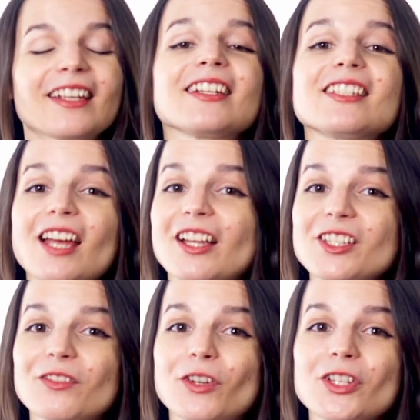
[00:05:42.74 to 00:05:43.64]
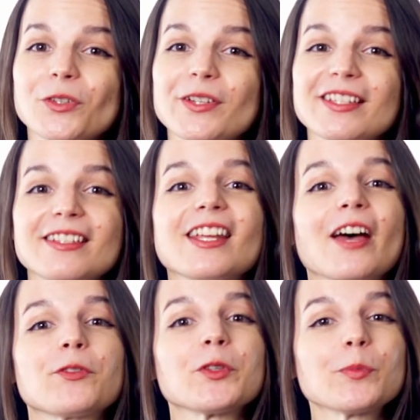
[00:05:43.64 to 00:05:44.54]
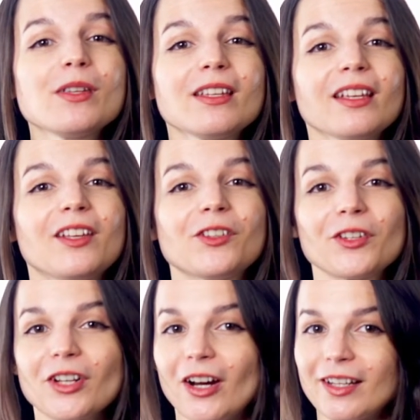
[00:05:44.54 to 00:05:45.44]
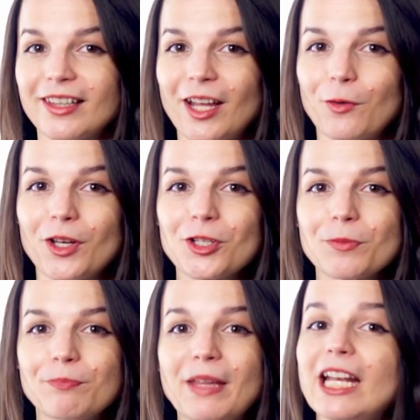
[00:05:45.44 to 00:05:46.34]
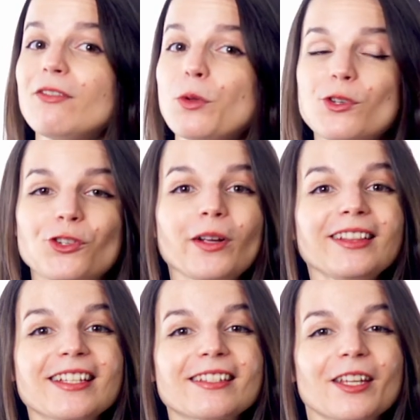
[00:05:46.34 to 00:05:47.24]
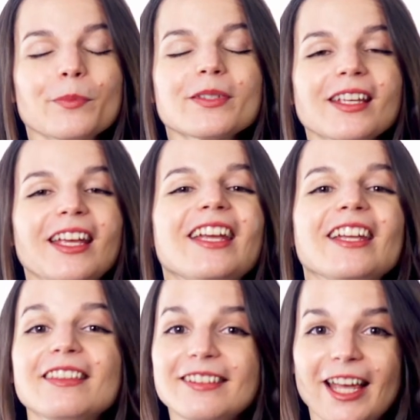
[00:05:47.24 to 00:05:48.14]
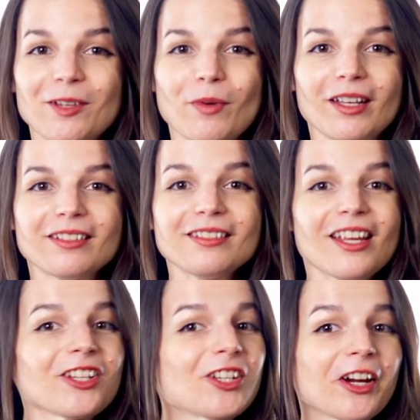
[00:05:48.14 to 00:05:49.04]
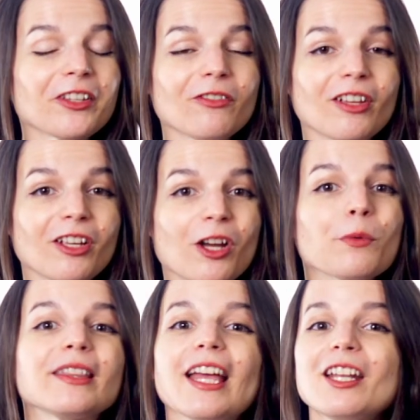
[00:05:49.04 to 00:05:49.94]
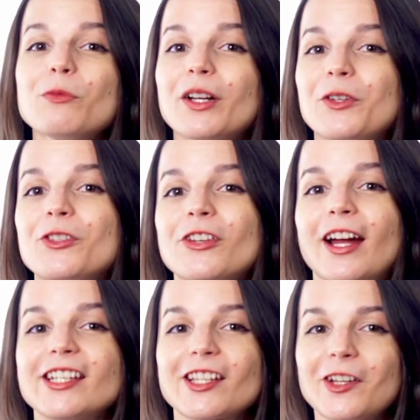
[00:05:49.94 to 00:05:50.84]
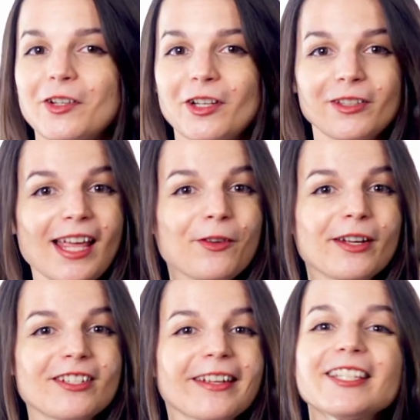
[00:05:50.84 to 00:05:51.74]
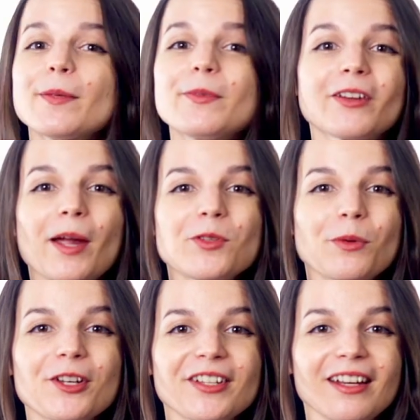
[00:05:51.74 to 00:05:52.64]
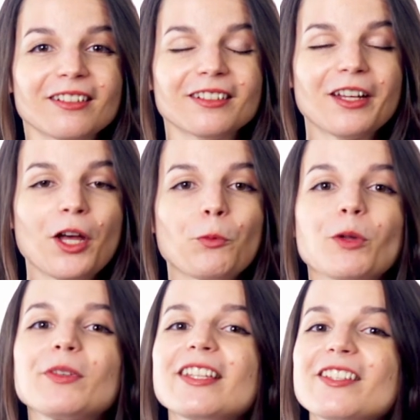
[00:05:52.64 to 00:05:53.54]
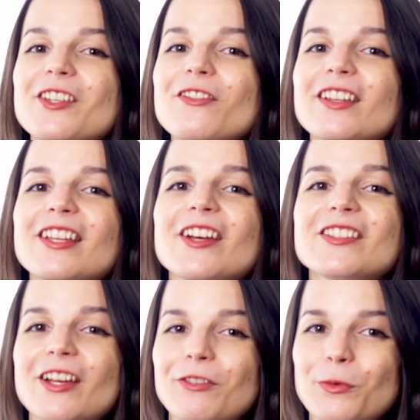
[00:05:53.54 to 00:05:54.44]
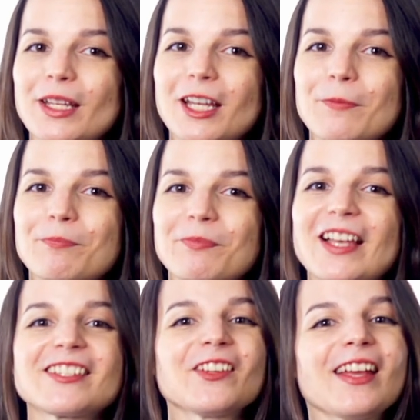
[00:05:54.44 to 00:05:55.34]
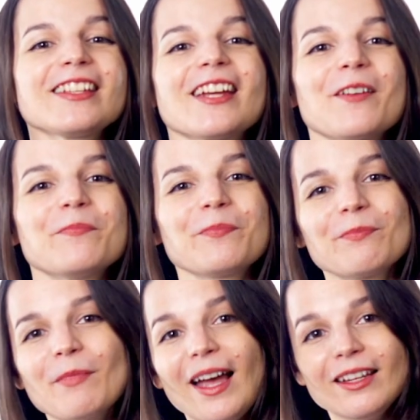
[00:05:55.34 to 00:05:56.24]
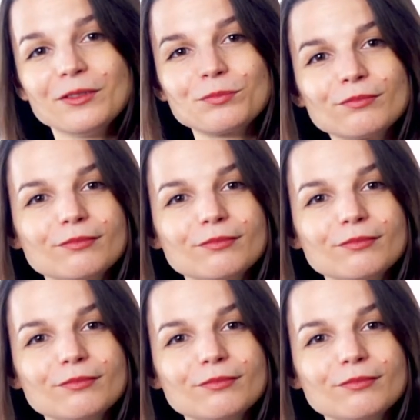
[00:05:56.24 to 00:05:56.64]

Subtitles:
Get tons of resources to have you speaking in your target language. And if you enjoyed these tips, hit the like button, share the video with anyone who's trying to learn a new language, and subscribe to our channel. We release new videos every week. I'll see you next time. Bye!